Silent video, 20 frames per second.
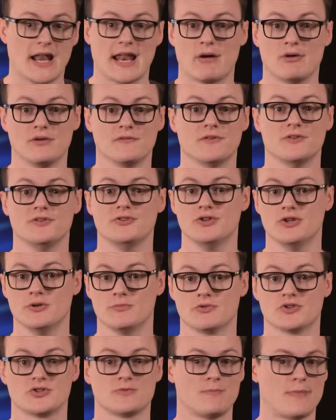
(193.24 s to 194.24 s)
allowing for
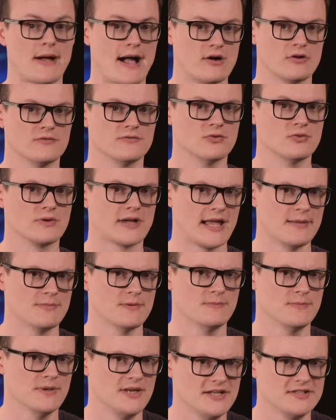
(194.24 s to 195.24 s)
numerous powerful
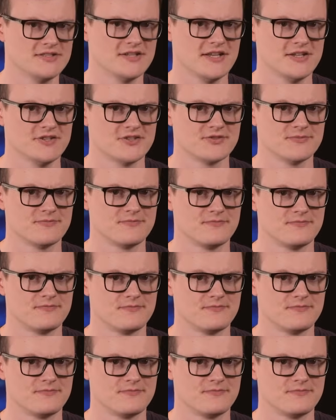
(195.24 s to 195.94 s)
capabilities.